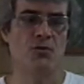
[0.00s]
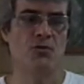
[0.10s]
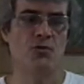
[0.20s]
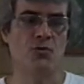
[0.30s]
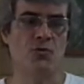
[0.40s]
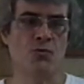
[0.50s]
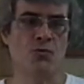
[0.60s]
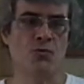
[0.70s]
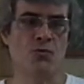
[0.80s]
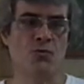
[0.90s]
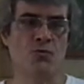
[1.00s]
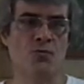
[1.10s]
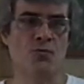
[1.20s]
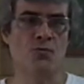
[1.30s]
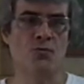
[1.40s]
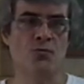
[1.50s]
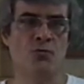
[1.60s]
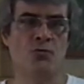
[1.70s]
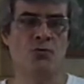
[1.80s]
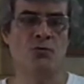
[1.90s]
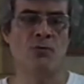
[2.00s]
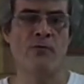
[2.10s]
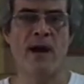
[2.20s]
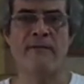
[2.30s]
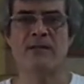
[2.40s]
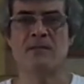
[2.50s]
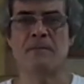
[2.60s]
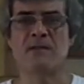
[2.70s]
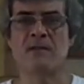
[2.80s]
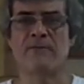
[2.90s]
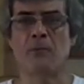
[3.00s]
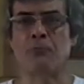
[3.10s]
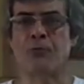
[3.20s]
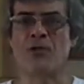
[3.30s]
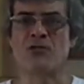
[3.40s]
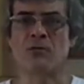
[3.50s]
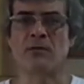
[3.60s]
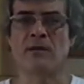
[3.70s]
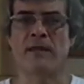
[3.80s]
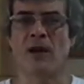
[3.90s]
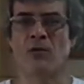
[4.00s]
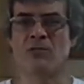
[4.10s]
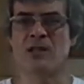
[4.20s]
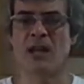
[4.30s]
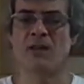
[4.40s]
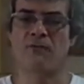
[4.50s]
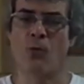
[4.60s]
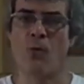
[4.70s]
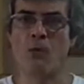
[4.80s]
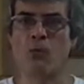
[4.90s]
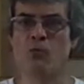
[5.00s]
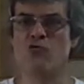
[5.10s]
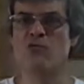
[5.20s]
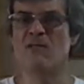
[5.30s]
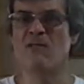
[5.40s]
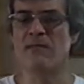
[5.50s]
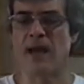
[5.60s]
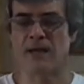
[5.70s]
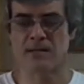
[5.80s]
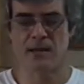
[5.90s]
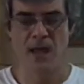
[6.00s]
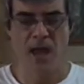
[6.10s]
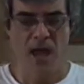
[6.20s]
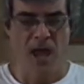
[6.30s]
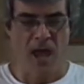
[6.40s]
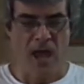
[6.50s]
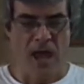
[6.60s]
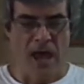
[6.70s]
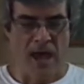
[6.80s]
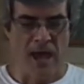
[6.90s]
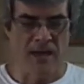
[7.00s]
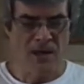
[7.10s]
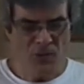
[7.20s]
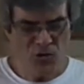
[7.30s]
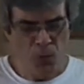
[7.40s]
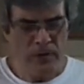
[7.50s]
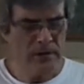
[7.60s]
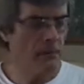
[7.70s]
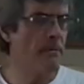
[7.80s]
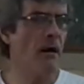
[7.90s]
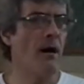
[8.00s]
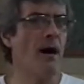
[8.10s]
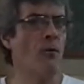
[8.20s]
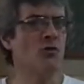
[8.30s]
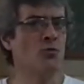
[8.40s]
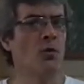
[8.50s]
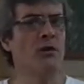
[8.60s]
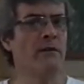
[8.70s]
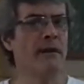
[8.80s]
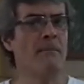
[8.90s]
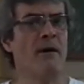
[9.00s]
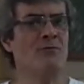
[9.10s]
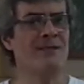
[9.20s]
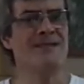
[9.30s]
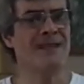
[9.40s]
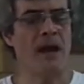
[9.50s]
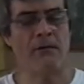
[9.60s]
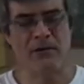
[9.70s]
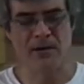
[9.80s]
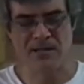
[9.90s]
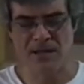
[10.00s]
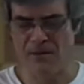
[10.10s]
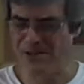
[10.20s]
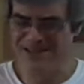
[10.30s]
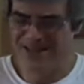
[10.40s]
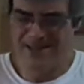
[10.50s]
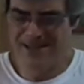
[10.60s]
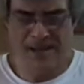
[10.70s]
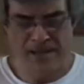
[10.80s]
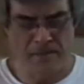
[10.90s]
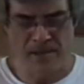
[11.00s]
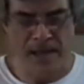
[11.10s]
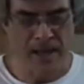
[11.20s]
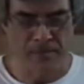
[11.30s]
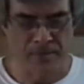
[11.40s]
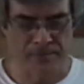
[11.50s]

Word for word: to to grab a specific prisoner that they're going to take it from one room to the next. And I was wondering about I was wondering about this character. They say this this cannot be him.